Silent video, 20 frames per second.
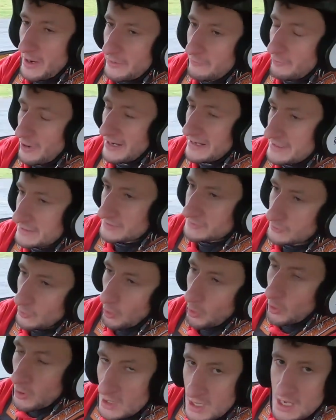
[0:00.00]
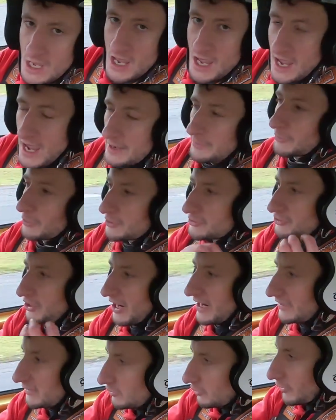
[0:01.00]
quite right, so I'm going to
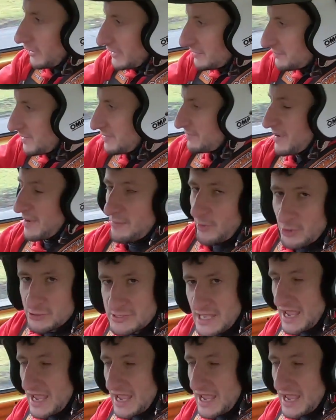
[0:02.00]
try and go in and be a bit more